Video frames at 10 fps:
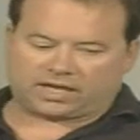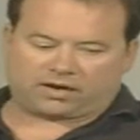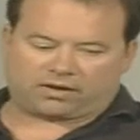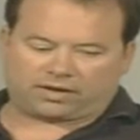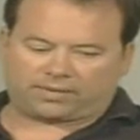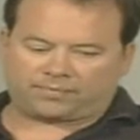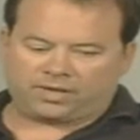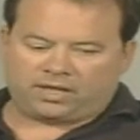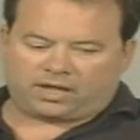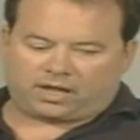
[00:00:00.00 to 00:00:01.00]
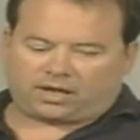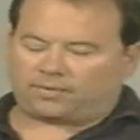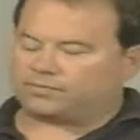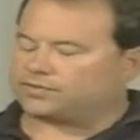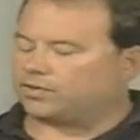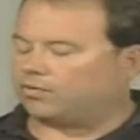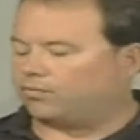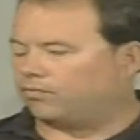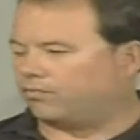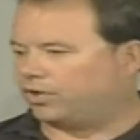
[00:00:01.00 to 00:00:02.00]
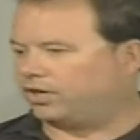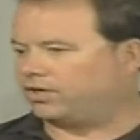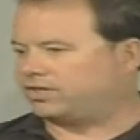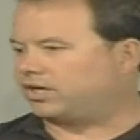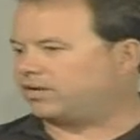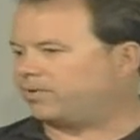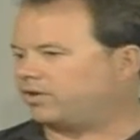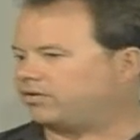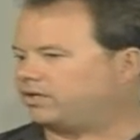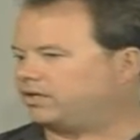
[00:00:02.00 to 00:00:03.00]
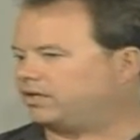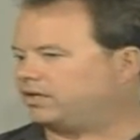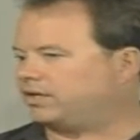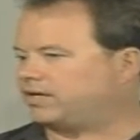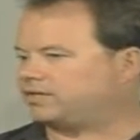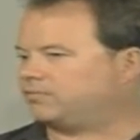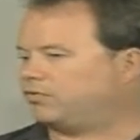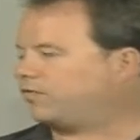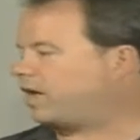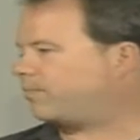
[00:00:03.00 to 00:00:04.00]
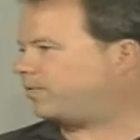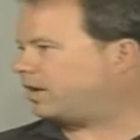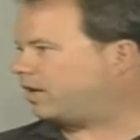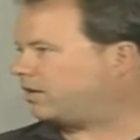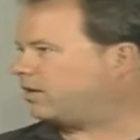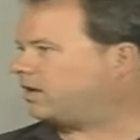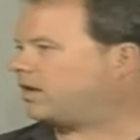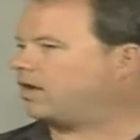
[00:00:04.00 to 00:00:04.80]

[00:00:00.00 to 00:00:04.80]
area. So we're here to talk about the Let's Move campaign.